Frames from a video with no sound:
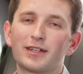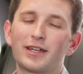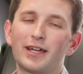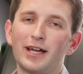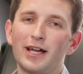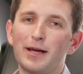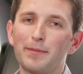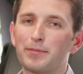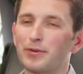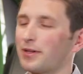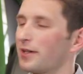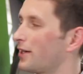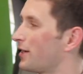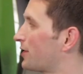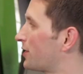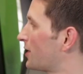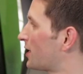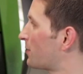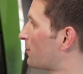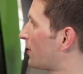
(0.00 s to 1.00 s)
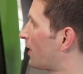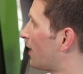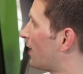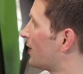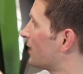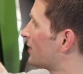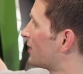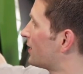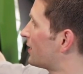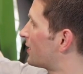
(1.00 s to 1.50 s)
cap is just
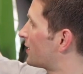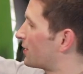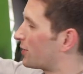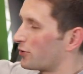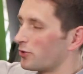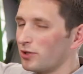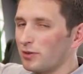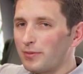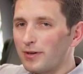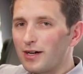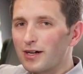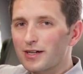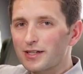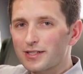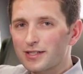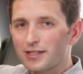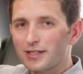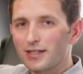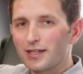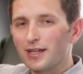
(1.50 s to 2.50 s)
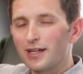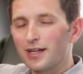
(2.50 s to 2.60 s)
behind this toolbox.